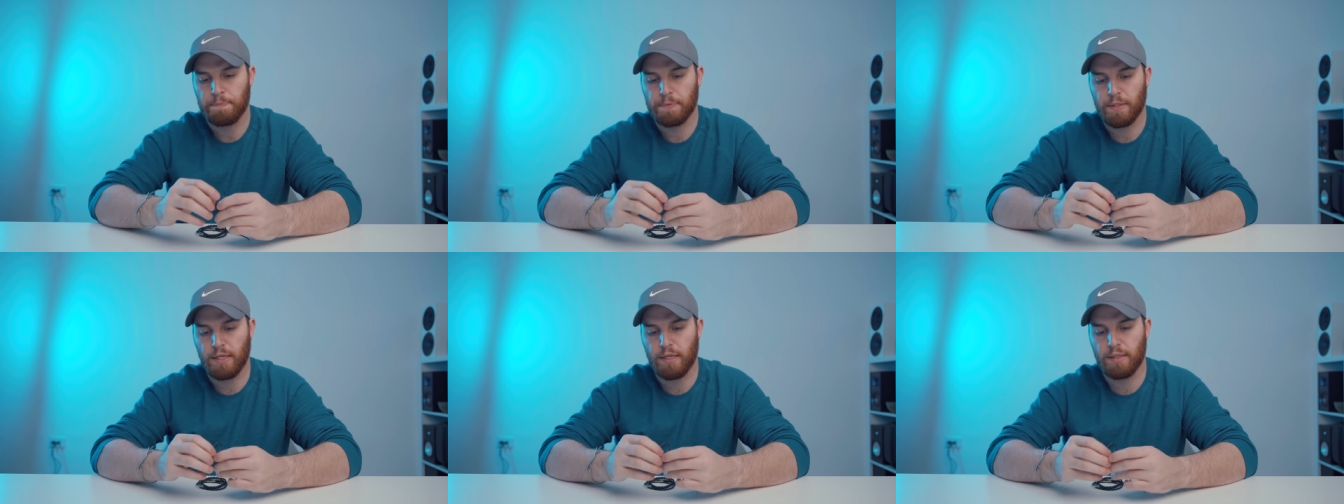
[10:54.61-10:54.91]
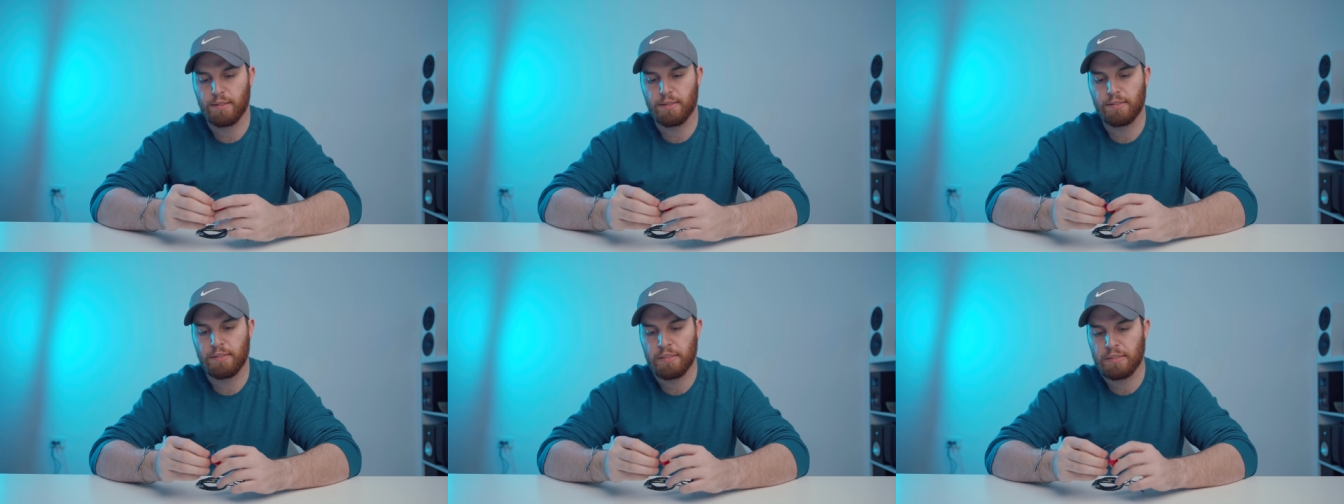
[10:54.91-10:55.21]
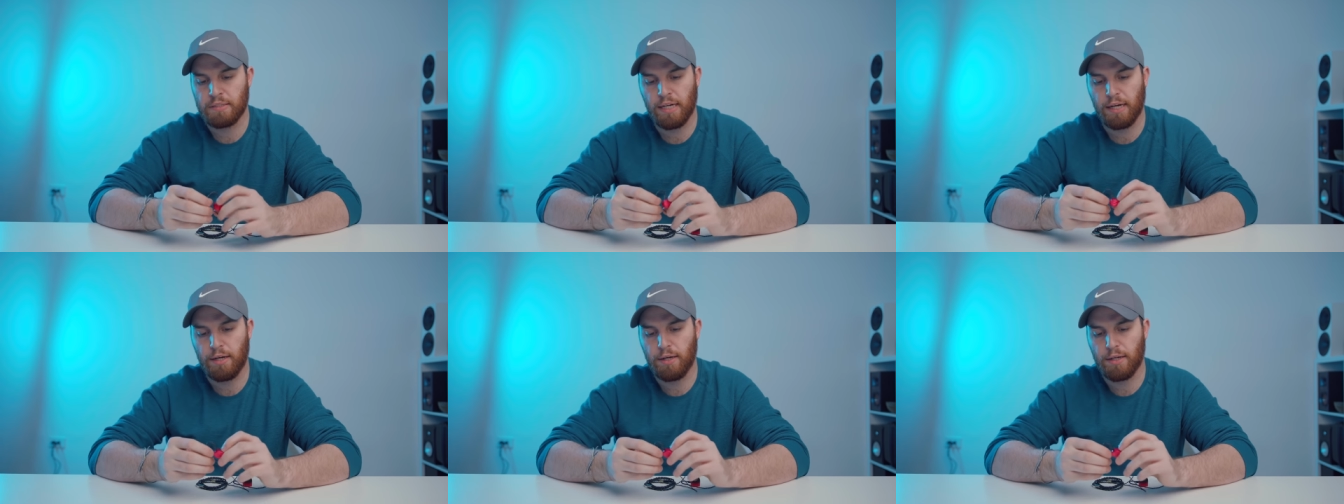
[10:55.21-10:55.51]
Uh, this
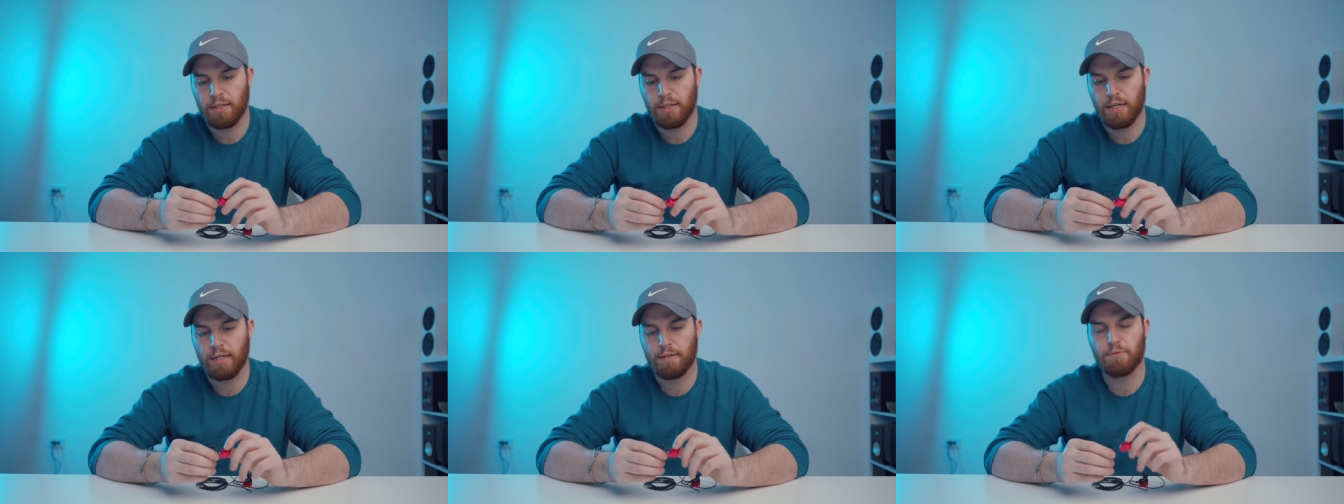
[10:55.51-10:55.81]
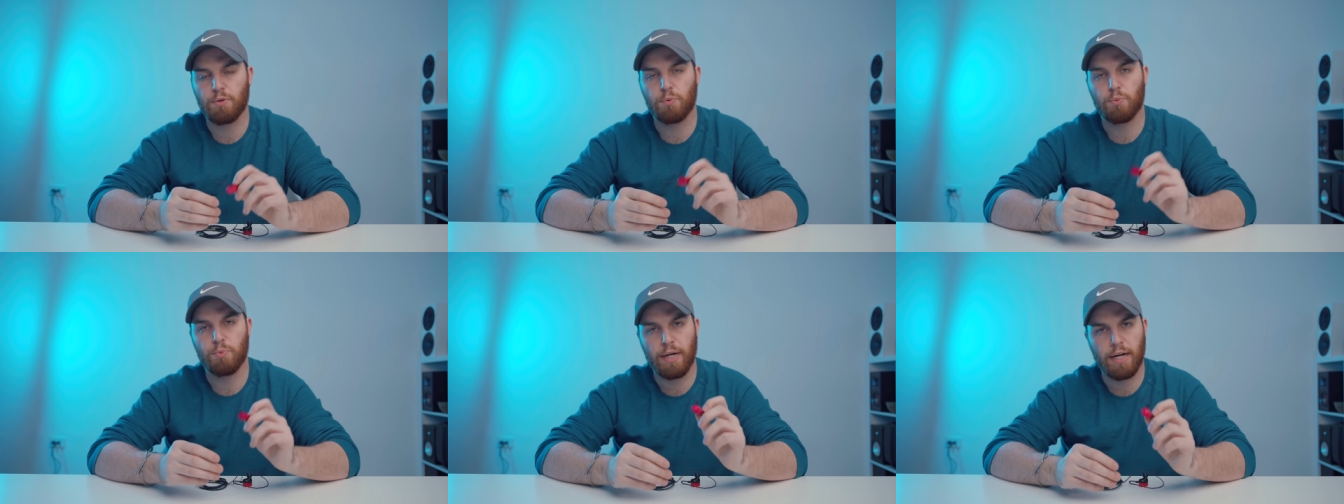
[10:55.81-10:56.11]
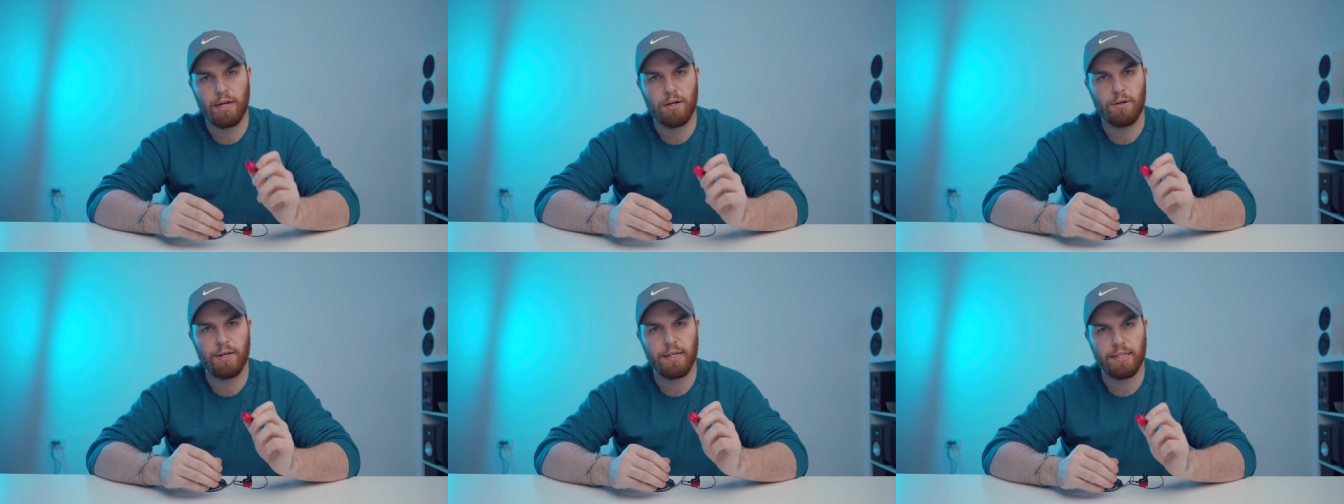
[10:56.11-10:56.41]
is a kind of a
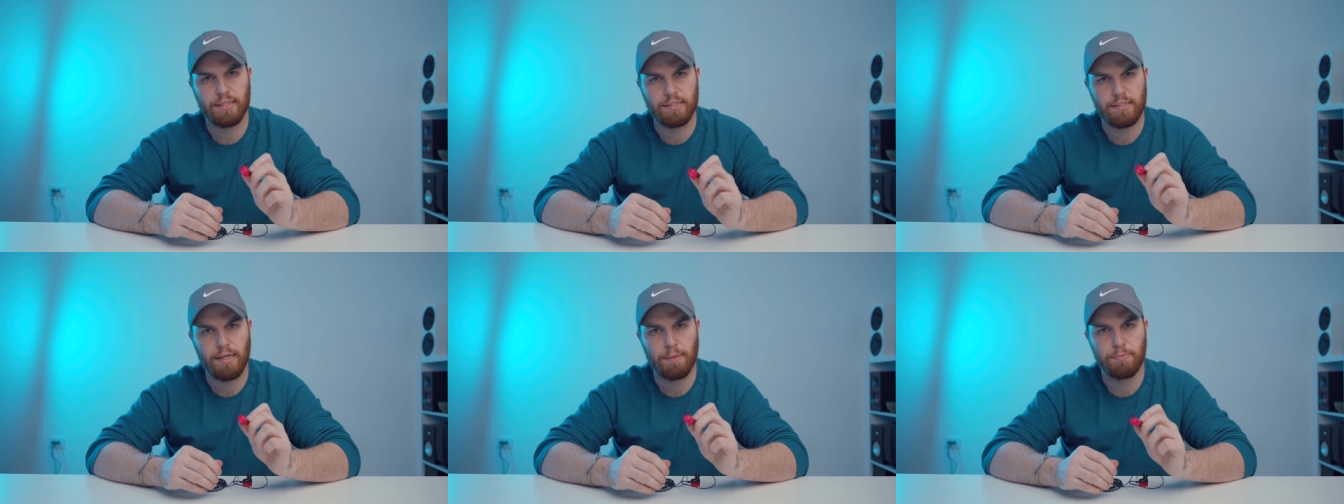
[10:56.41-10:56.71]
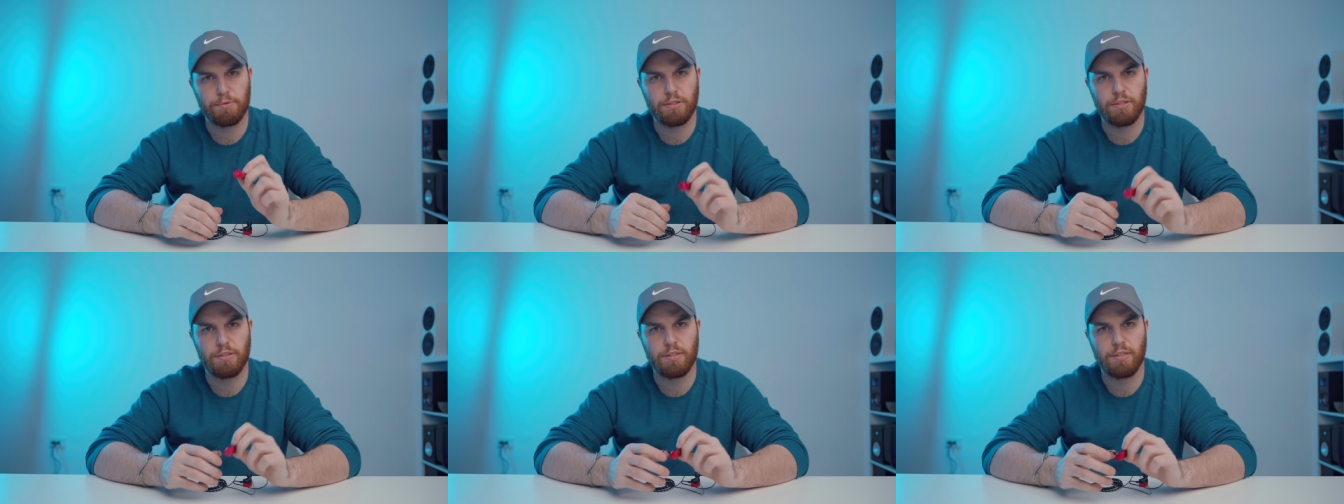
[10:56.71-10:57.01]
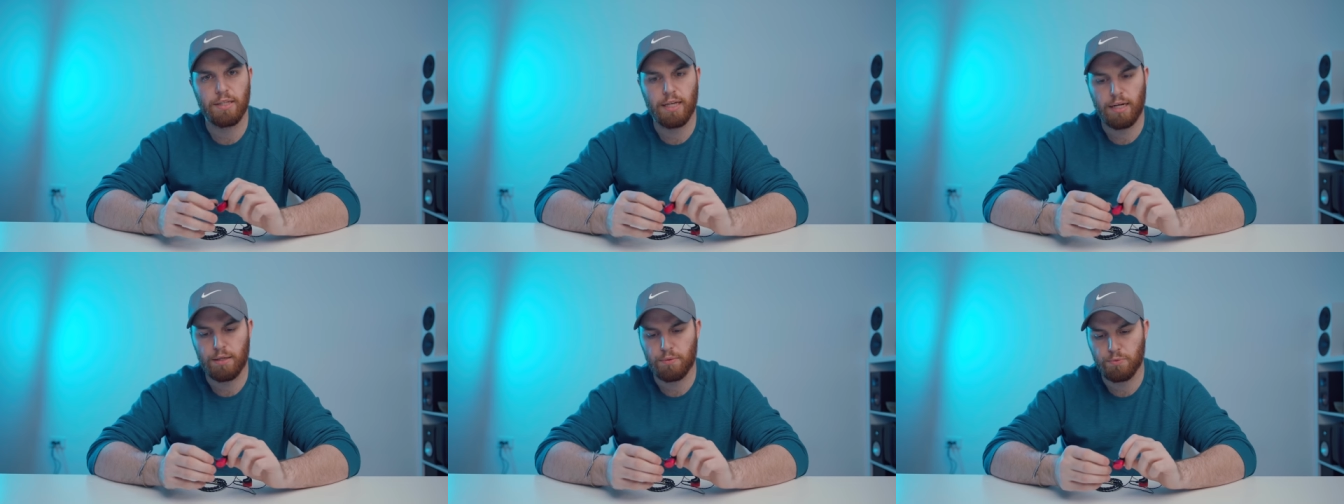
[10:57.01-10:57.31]
rare exception
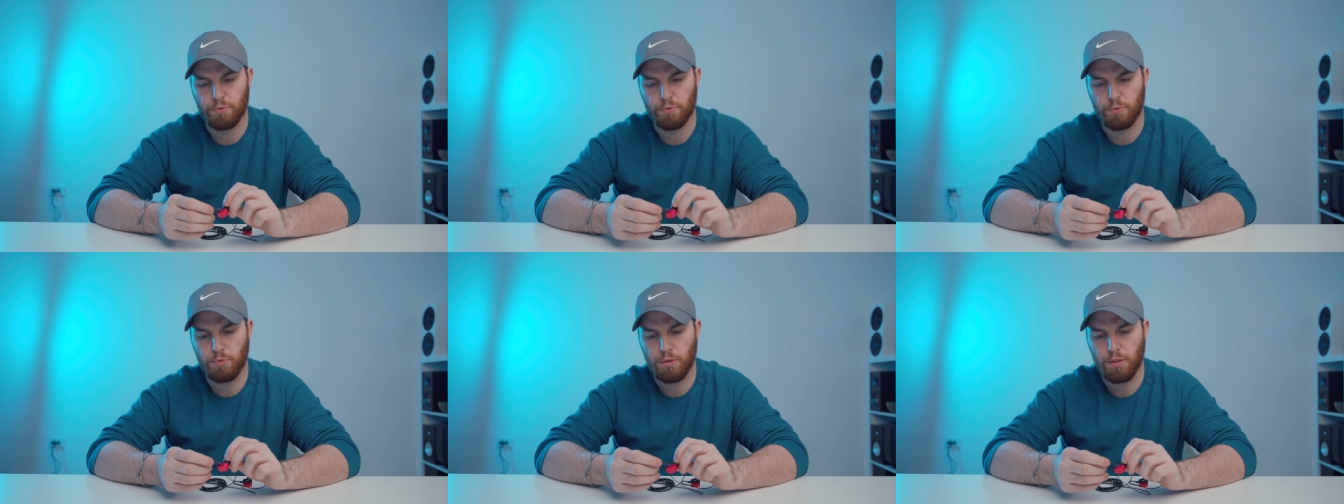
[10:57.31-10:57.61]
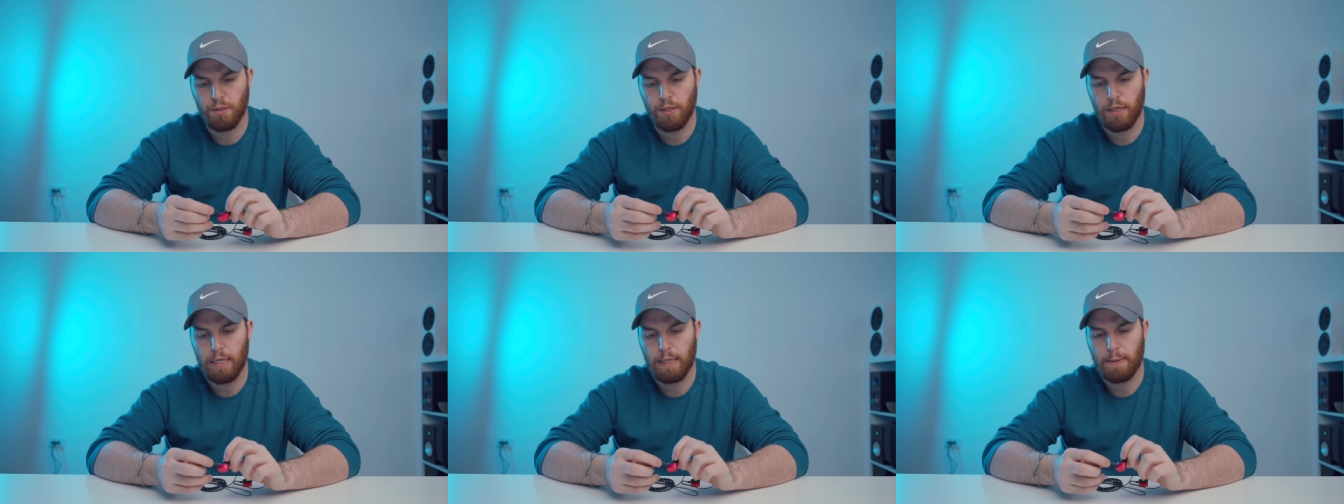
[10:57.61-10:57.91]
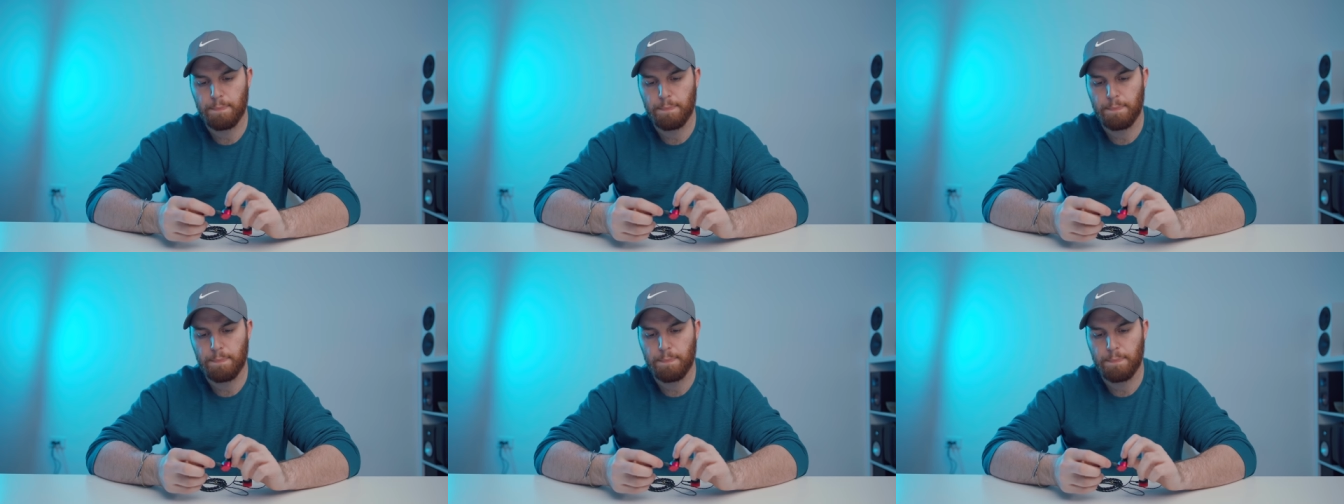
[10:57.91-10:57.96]
to that rule.